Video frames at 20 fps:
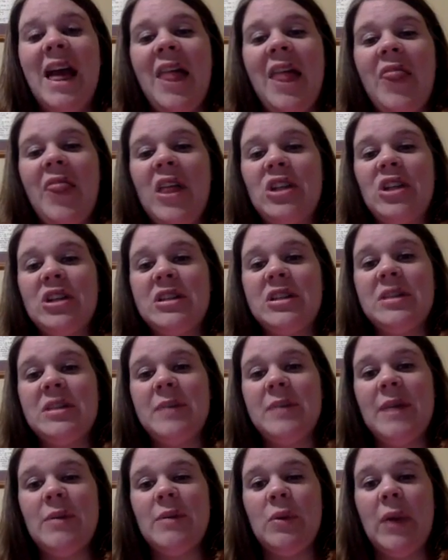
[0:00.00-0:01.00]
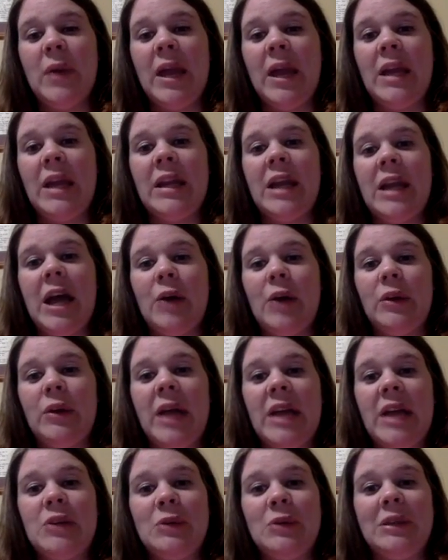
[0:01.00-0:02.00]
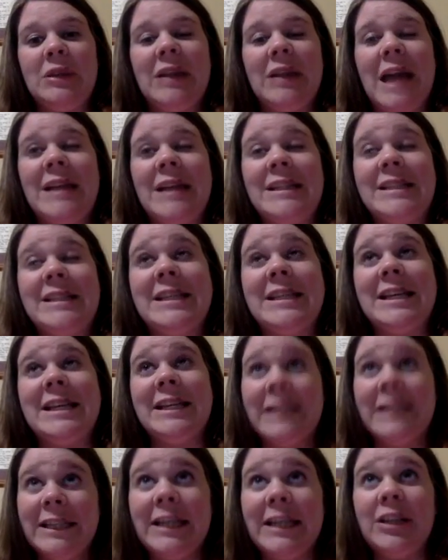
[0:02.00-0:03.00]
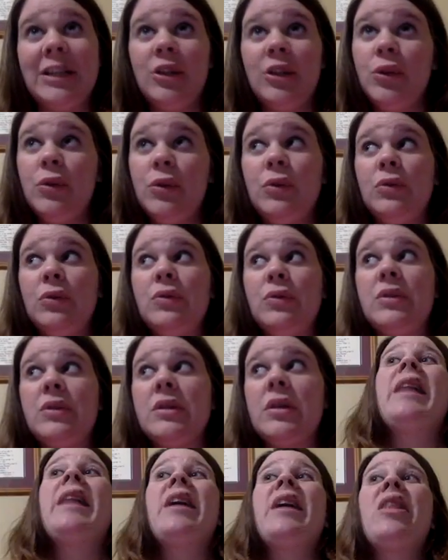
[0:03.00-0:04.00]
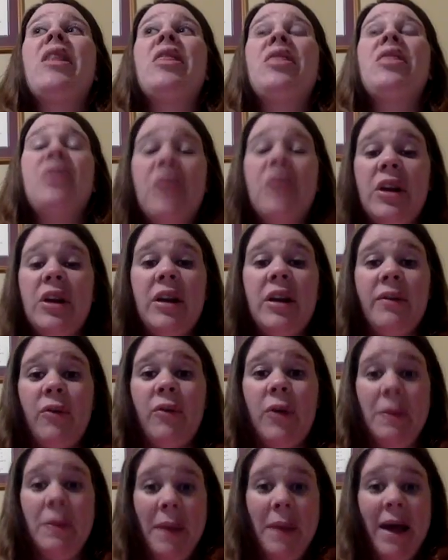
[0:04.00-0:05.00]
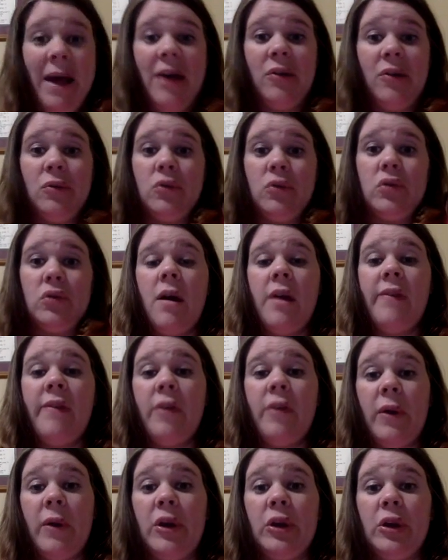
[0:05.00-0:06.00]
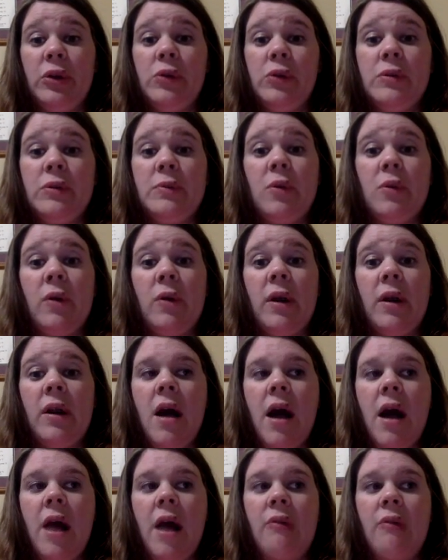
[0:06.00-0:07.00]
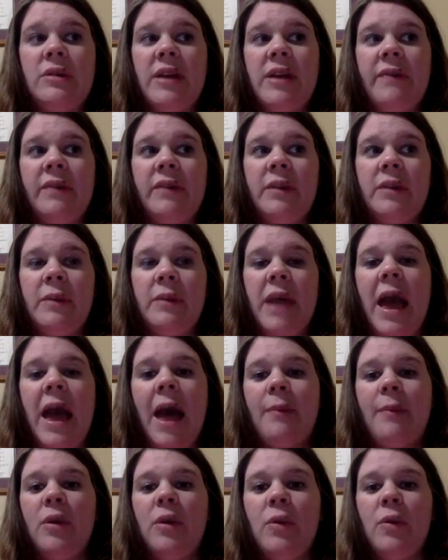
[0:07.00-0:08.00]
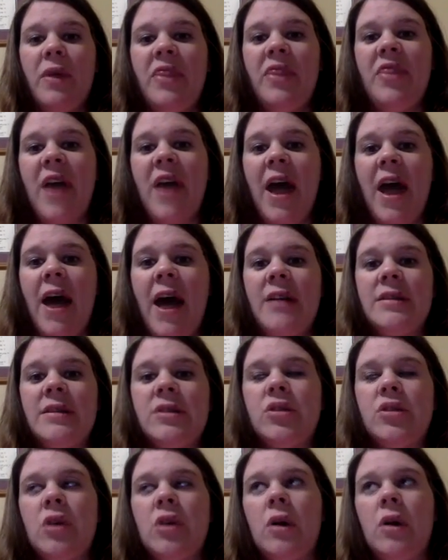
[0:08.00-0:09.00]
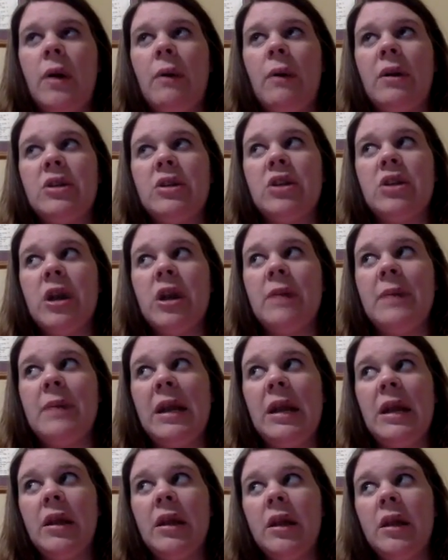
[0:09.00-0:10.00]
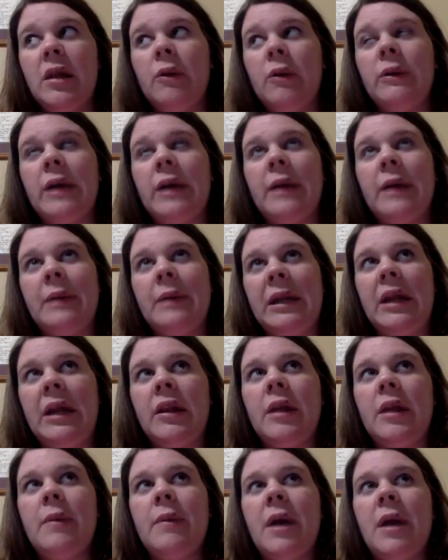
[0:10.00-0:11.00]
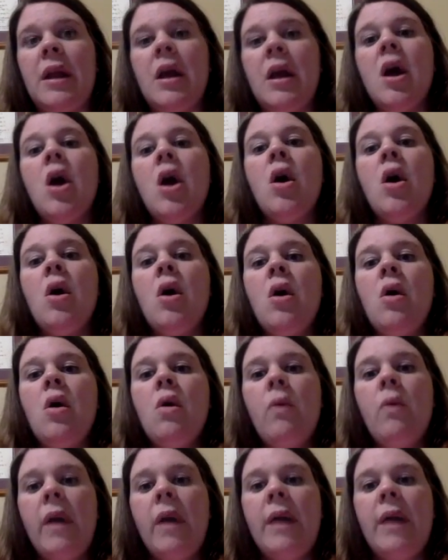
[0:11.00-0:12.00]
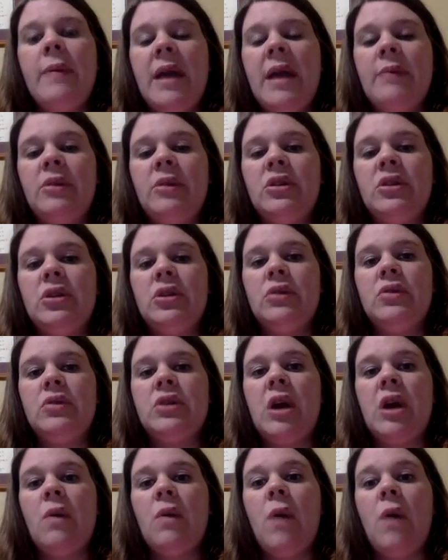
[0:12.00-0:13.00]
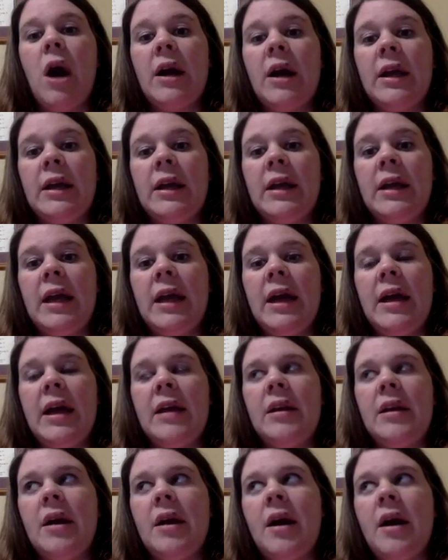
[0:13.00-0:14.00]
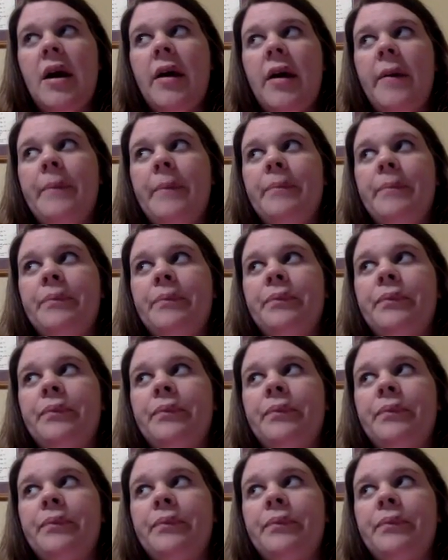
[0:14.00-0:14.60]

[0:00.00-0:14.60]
than just the baby weight. I would like to ideally lose like 30 to 40 pounds, even though I could lose more. I would definitely be happy with that. So I want to start immediately. Well, not immediately, but when I'm able to start walking again,